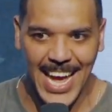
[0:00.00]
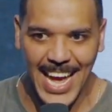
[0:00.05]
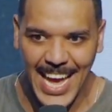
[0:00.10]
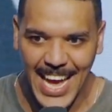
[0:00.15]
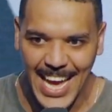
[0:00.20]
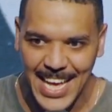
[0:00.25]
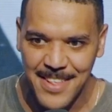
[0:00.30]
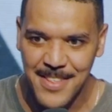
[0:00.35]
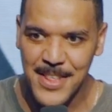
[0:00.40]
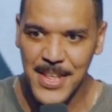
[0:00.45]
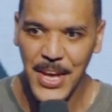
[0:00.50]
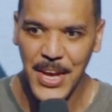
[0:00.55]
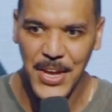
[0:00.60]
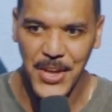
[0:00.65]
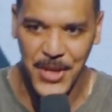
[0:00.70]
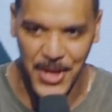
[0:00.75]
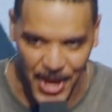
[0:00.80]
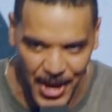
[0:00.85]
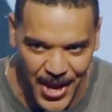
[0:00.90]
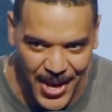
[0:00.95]
is
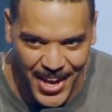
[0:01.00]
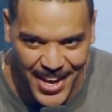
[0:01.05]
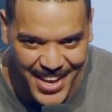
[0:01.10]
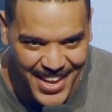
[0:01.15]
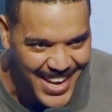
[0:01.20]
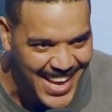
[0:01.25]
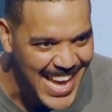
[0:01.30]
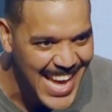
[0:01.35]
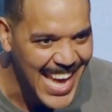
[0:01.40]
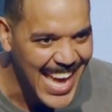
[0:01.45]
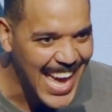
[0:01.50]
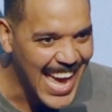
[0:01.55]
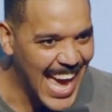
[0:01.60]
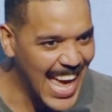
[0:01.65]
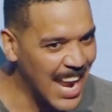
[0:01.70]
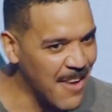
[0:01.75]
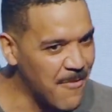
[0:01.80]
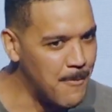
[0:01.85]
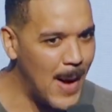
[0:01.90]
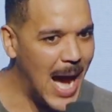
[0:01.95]
good.
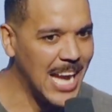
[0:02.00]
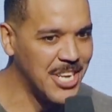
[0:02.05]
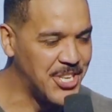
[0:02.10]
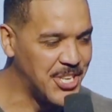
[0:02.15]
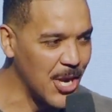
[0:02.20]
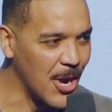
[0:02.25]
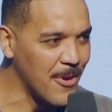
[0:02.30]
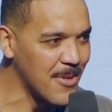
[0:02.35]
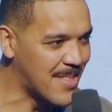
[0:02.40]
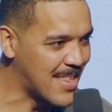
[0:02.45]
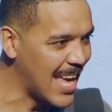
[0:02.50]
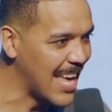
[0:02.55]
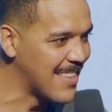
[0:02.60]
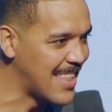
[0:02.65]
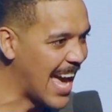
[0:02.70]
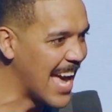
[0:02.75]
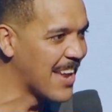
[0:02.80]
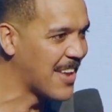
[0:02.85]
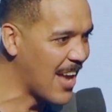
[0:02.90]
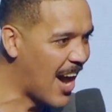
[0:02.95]
And if my shirt says
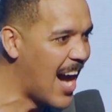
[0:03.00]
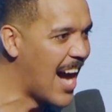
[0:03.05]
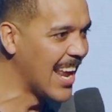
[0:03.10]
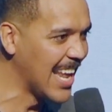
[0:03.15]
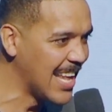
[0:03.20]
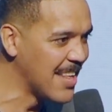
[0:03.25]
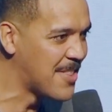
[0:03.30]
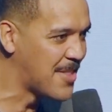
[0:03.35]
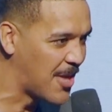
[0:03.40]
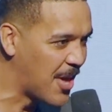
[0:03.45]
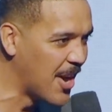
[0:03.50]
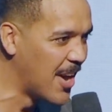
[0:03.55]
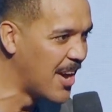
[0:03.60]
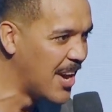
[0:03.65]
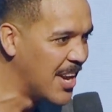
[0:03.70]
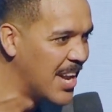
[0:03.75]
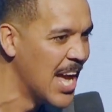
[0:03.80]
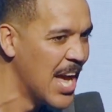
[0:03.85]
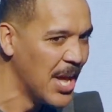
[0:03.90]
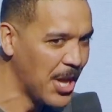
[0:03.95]
that God is
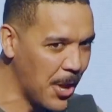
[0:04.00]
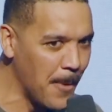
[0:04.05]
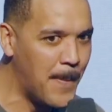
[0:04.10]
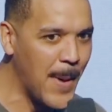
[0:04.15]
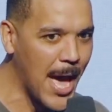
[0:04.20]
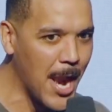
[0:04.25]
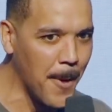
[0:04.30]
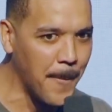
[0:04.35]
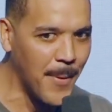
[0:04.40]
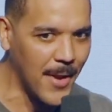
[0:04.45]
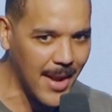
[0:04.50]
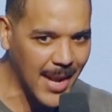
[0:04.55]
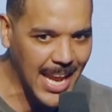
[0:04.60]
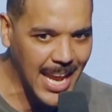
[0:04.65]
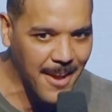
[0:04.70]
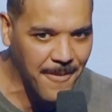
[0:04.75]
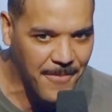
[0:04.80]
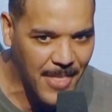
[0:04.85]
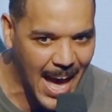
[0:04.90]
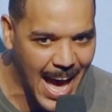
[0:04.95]
good, you better
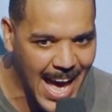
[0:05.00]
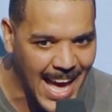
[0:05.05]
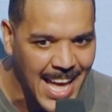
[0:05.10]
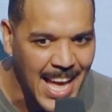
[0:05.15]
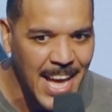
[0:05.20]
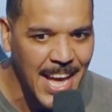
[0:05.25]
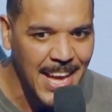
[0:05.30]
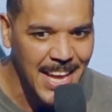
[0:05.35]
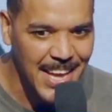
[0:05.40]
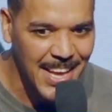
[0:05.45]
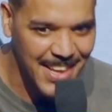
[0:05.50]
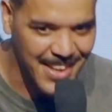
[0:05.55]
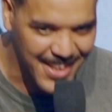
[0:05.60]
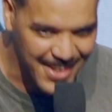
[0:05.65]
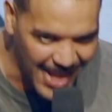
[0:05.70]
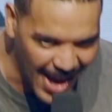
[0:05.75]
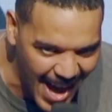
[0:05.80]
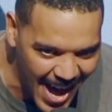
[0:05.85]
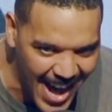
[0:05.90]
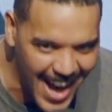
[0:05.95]
believe that
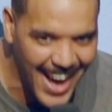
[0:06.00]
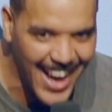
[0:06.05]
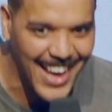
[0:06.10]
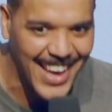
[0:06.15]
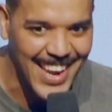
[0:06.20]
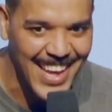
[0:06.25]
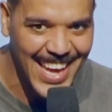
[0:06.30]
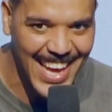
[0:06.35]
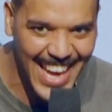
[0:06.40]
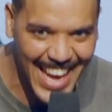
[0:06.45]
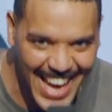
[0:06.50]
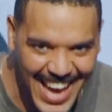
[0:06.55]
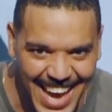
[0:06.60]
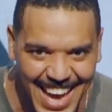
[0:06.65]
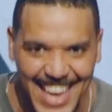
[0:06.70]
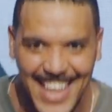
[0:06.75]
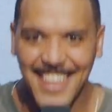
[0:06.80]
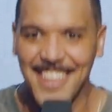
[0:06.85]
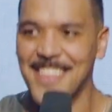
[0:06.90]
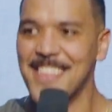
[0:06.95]
God
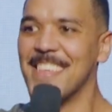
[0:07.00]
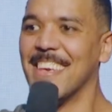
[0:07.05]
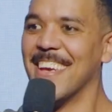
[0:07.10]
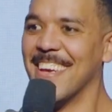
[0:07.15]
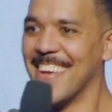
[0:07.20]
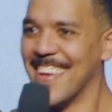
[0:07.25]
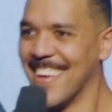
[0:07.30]
is.